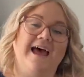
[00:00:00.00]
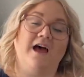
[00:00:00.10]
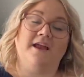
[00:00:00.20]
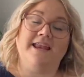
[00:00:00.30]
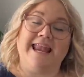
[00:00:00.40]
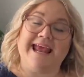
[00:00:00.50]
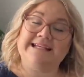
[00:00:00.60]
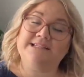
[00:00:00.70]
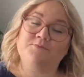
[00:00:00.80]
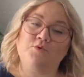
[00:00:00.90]
A
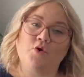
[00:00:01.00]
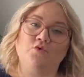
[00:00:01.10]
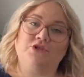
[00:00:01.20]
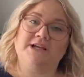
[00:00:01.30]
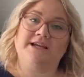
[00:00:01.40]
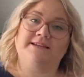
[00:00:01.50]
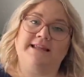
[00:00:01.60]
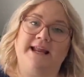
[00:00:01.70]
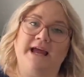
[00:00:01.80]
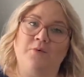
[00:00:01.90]
next project
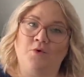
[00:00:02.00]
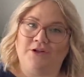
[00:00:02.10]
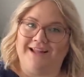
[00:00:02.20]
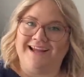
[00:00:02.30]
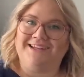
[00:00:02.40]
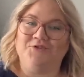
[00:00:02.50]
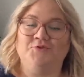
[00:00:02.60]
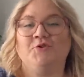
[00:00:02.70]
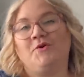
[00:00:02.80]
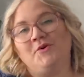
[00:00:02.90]
that I would like to
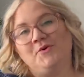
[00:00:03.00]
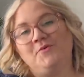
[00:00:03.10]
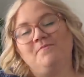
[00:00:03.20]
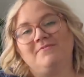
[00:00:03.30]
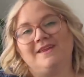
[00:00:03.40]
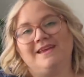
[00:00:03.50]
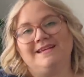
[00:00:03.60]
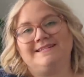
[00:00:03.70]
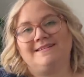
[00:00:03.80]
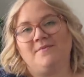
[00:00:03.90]
show you
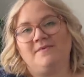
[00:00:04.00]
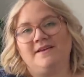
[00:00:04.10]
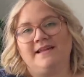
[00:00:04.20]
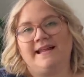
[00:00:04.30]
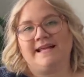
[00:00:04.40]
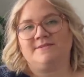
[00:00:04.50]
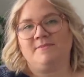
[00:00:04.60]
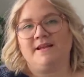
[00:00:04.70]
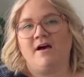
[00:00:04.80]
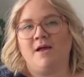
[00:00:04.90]
is something that has
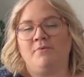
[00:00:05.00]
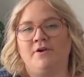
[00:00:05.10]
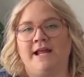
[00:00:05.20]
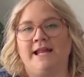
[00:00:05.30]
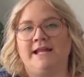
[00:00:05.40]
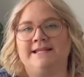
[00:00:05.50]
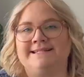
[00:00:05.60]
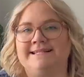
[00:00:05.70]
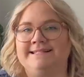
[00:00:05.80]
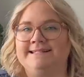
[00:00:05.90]
been hibernating
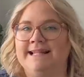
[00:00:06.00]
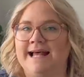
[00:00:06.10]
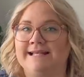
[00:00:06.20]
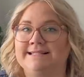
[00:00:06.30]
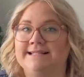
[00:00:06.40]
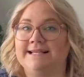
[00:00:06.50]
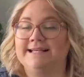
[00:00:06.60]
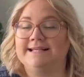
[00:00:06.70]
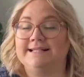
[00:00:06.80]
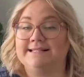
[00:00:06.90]
since last
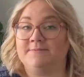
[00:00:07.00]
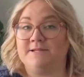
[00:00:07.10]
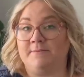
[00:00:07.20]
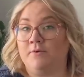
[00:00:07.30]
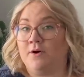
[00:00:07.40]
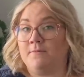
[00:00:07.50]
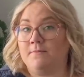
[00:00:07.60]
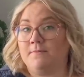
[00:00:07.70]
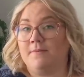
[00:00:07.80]
September.